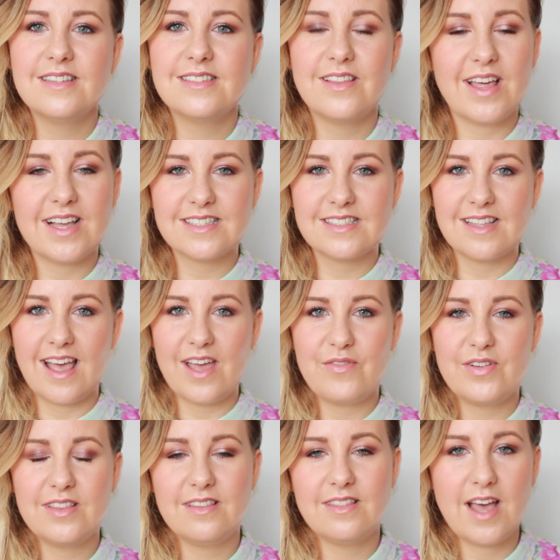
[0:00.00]
So that's
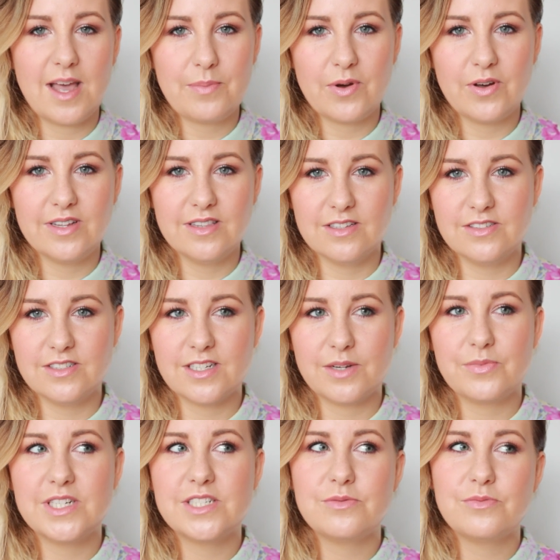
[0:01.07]
everything that I bought in
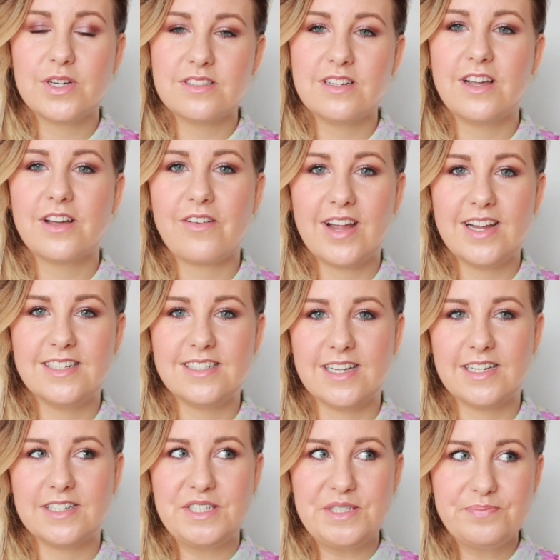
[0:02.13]
London, which wasn't a great
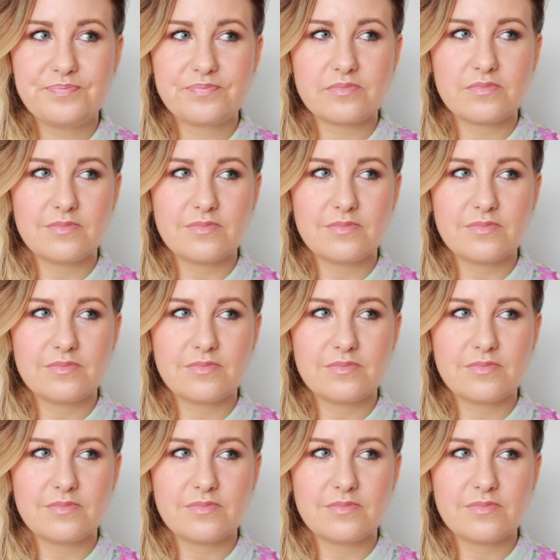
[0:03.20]
deal.